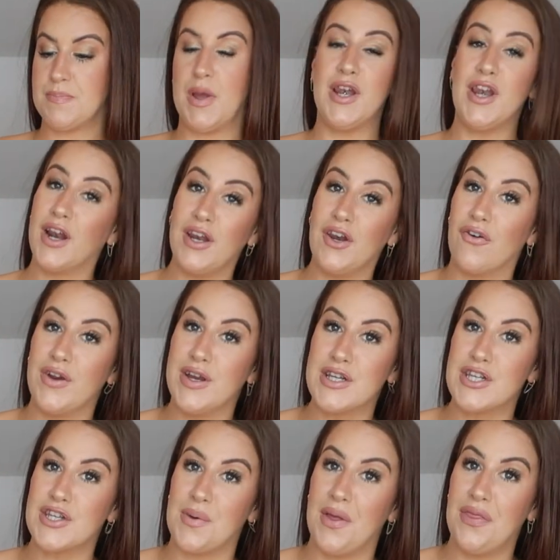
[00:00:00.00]
but none in
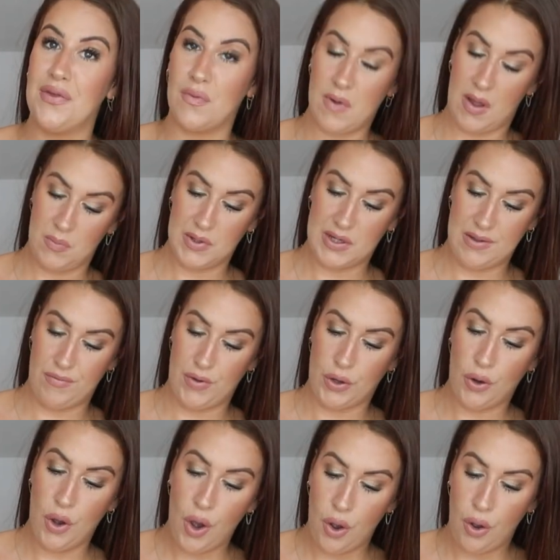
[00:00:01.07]
orange, so I thought I would give
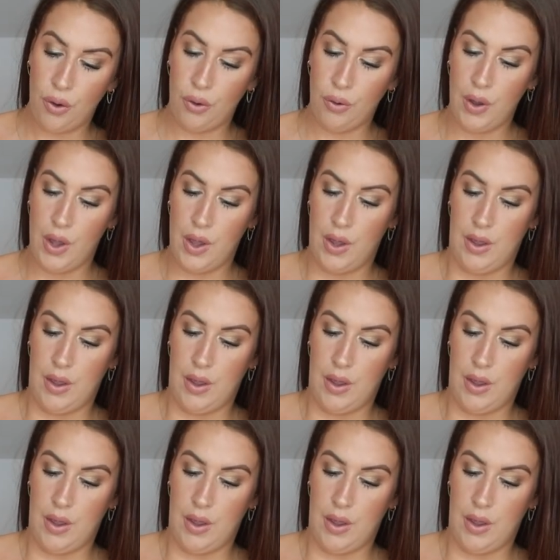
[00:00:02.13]
it a go.